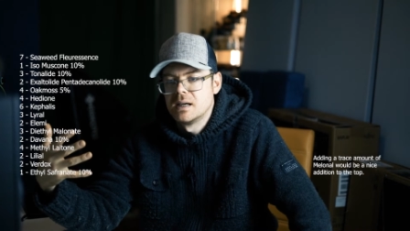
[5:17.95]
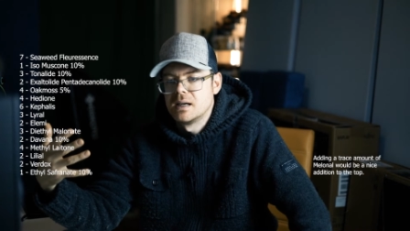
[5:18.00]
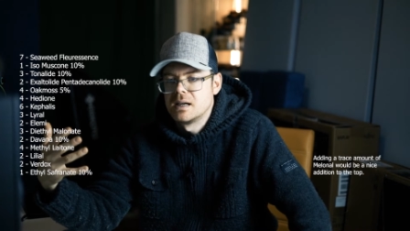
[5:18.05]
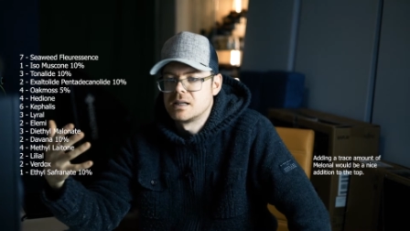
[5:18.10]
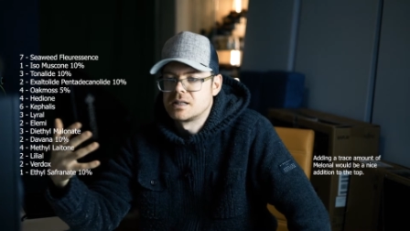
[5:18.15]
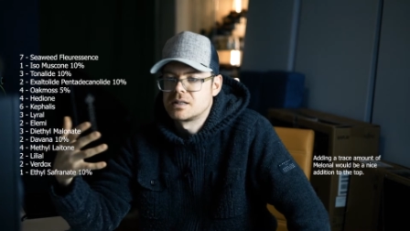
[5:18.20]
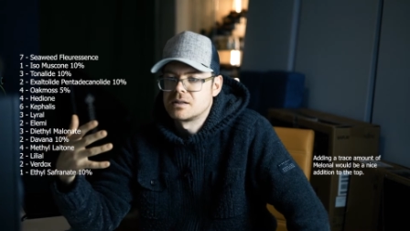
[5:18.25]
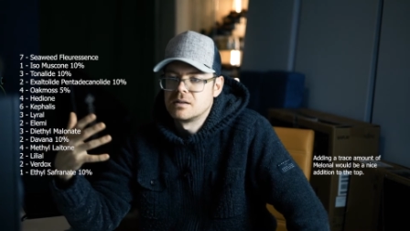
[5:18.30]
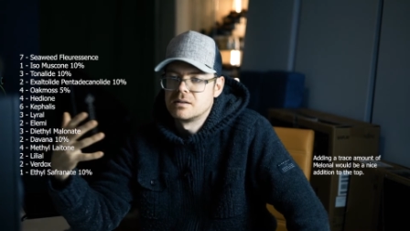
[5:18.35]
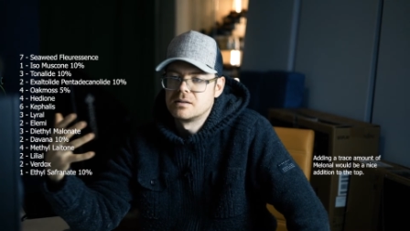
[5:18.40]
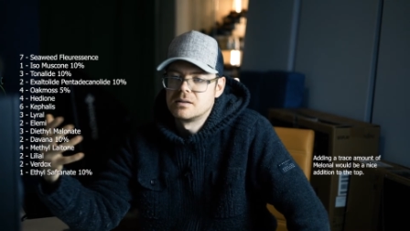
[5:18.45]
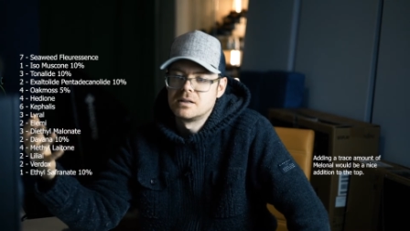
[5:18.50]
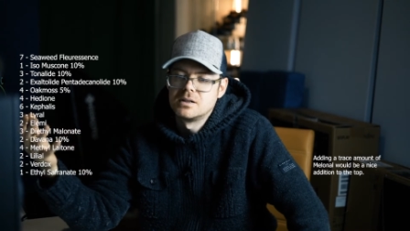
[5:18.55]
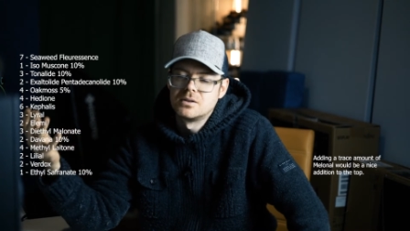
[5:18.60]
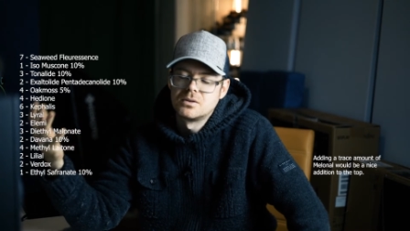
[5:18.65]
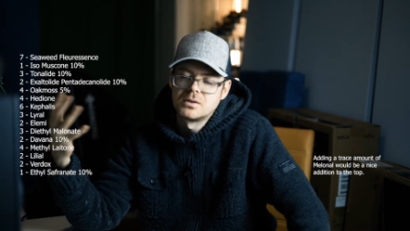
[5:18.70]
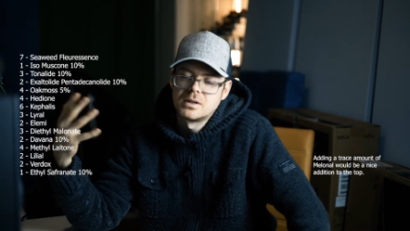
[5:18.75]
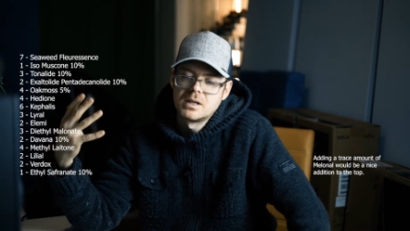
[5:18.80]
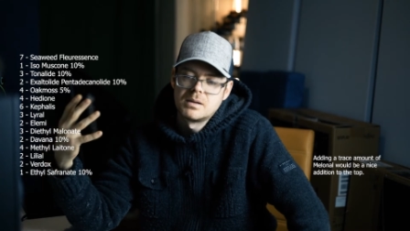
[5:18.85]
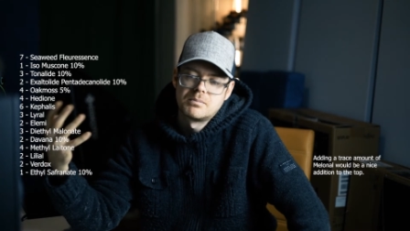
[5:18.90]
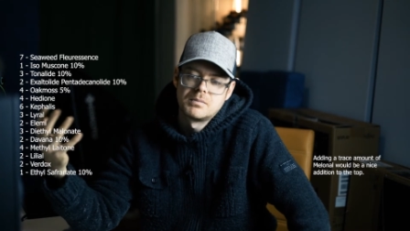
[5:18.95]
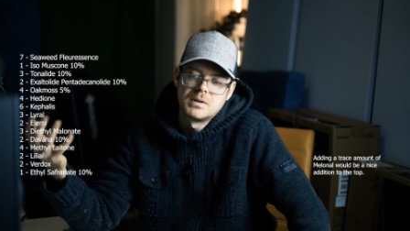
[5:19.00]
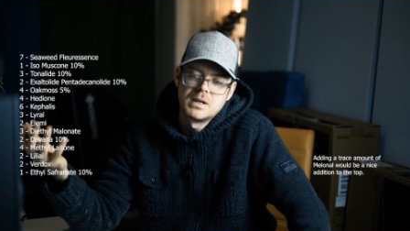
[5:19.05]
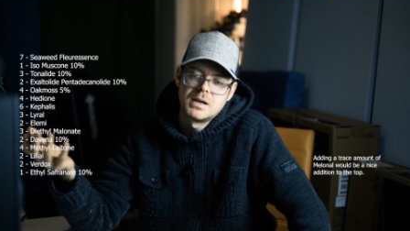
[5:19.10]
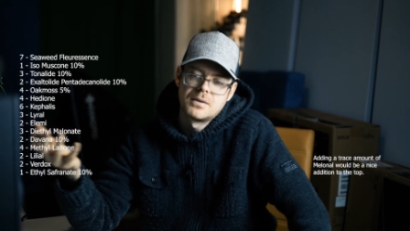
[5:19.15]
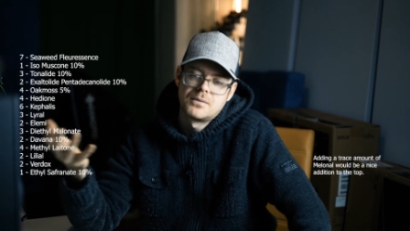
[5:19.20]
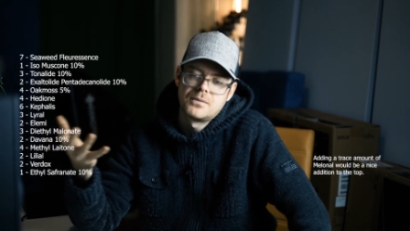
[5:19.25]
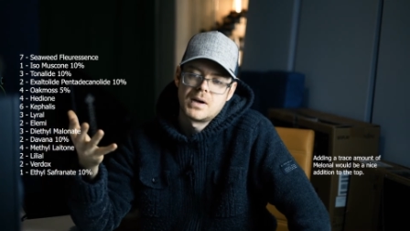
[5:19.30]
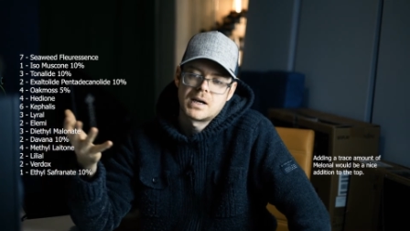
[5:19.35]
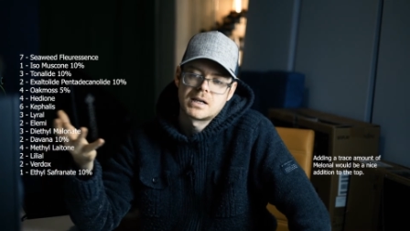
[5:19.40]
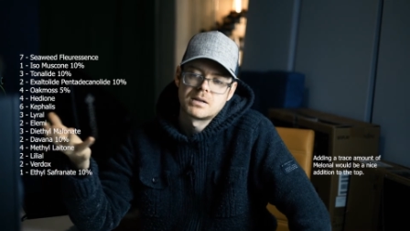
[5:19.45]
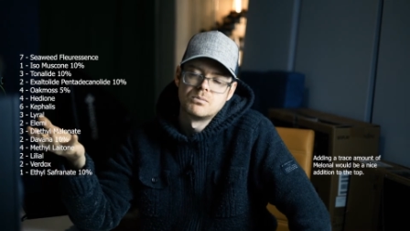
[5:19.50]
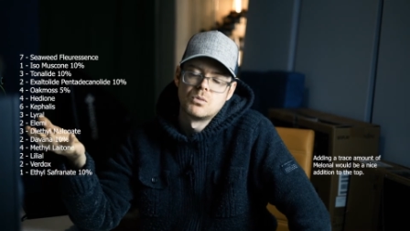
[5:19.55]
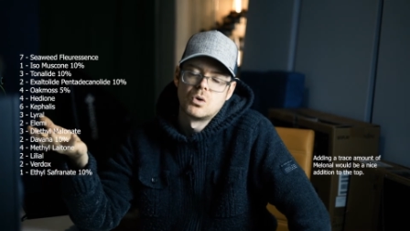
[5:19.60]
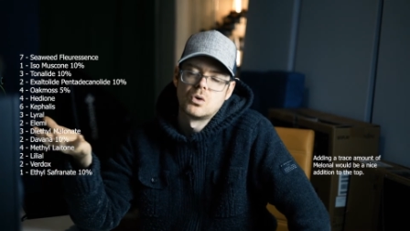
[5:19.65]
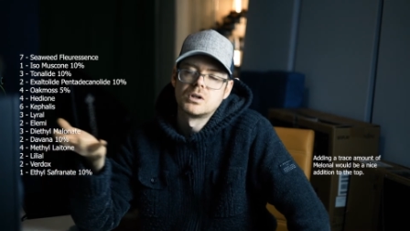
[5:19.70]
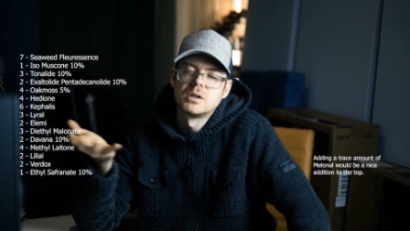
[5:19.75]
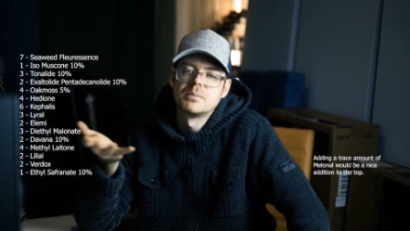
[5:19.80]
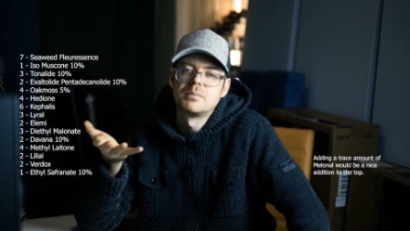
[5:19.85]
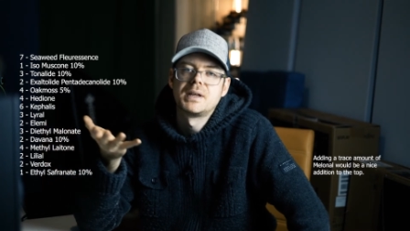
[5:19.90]
It's, you know, they affect
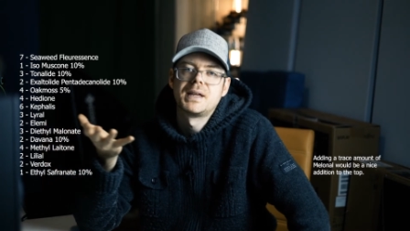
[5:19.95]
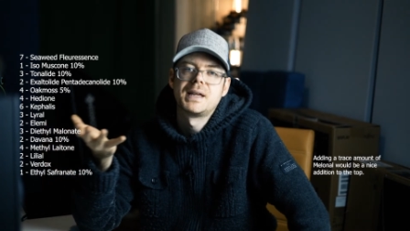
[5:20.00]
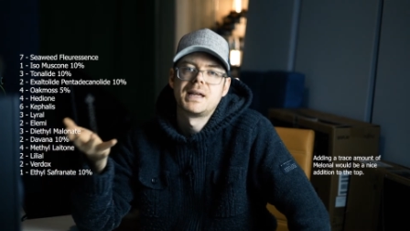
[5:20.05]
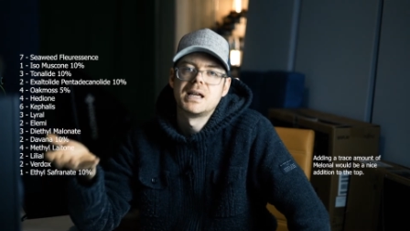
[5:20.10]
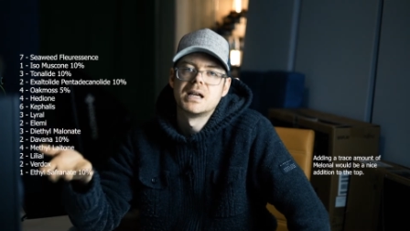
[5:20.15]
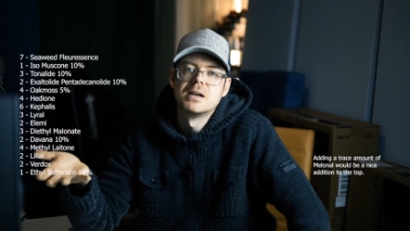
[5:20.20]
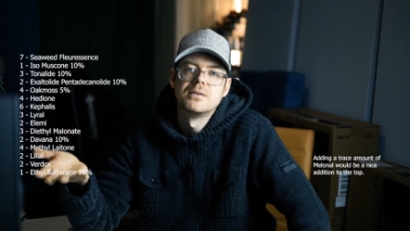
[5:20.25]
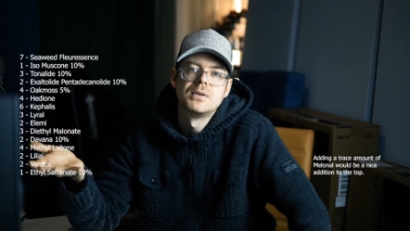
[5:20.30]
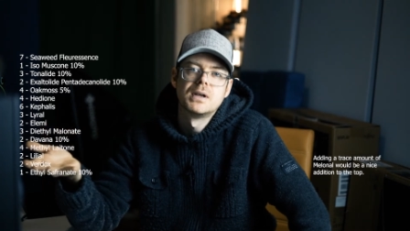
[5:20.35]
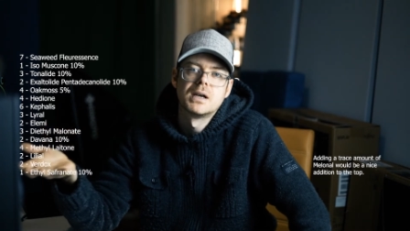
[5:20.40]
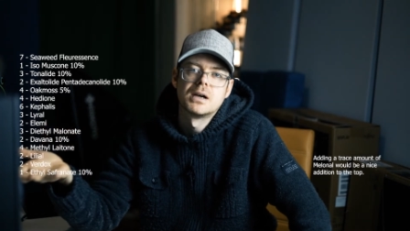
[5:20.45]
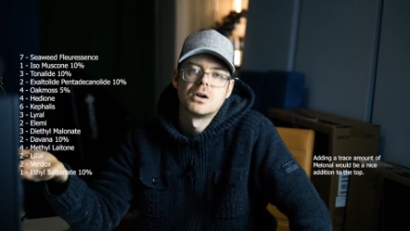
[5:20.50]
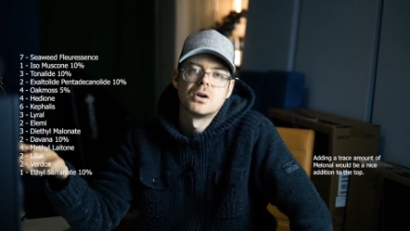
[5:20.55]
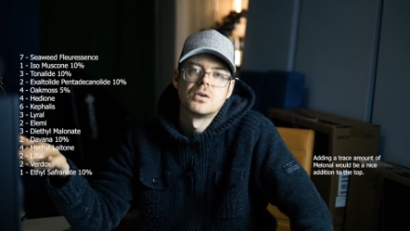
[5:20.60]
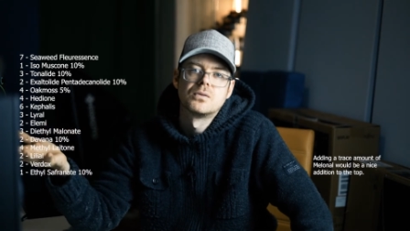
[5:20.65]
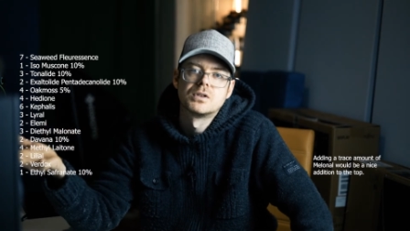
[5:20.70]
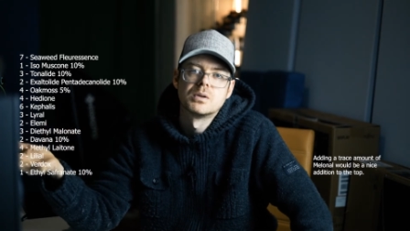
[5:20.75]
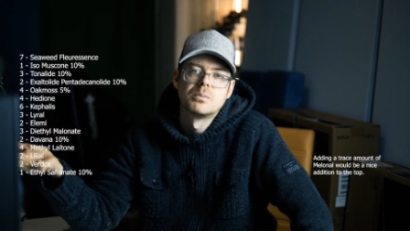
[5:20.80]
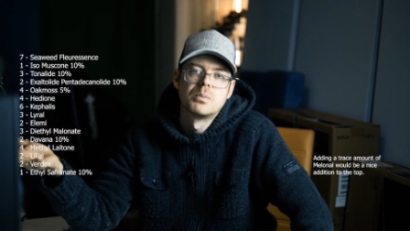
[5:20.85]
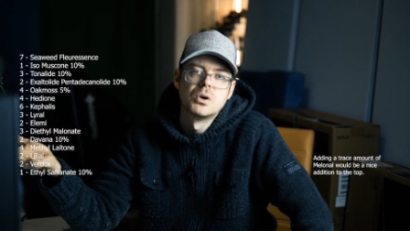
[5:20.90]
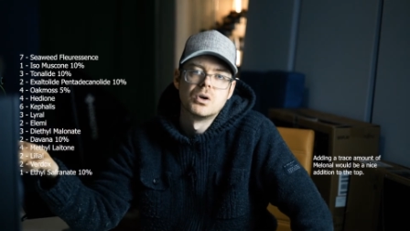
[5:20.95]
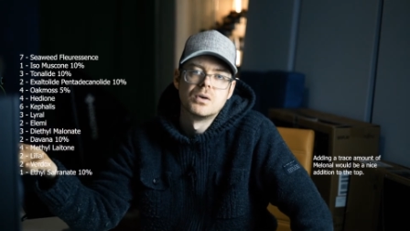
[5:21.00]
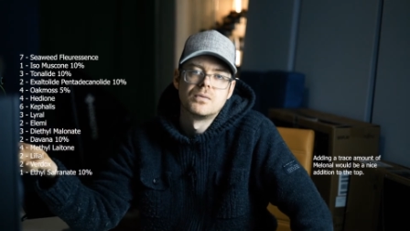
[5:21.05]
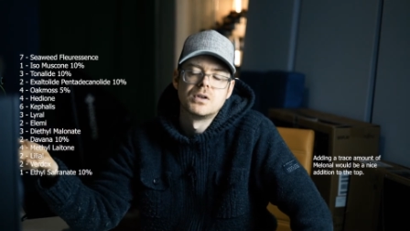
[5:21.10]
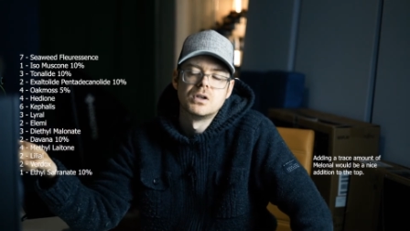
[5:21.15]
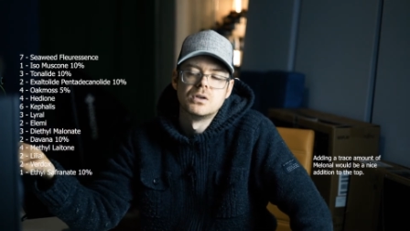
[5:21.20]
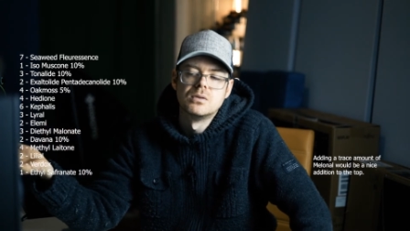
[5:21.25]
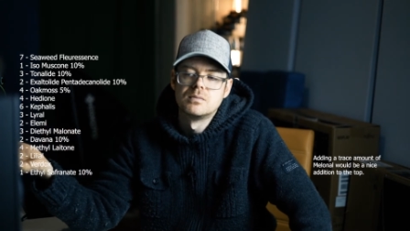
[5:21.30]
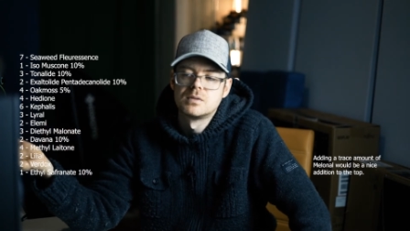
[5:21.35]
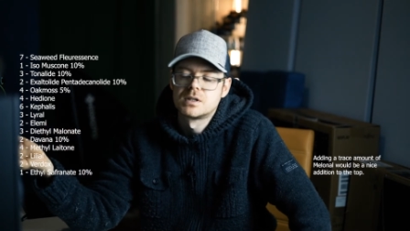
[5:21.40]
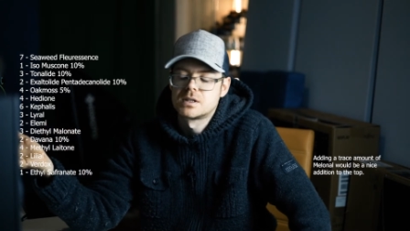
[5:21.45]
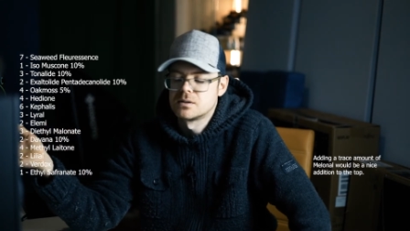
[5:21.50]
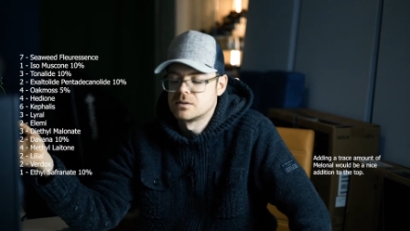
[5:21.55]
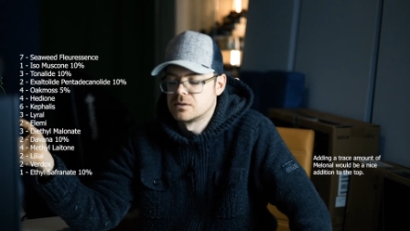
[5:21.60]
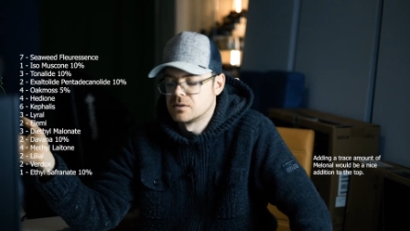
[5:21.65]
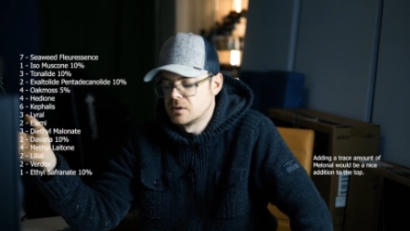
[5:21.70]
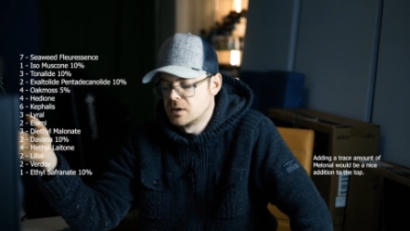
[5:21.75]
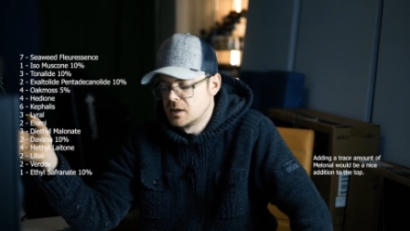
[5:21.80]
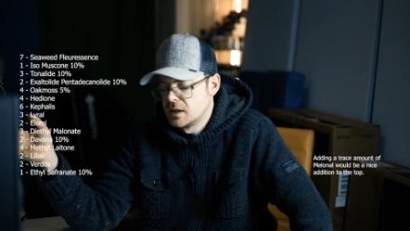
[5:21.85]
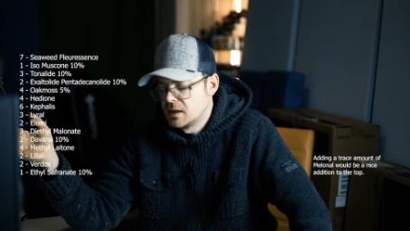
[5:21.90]
more the behavior of the perfume.
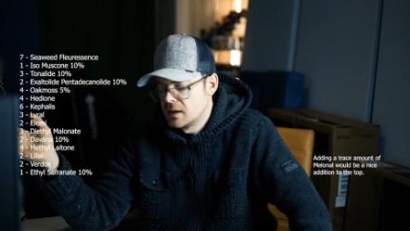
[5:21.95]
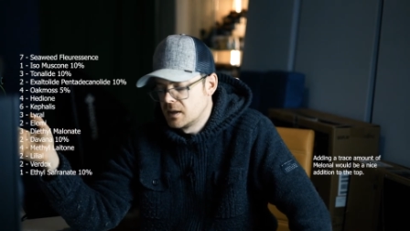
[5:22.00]
So,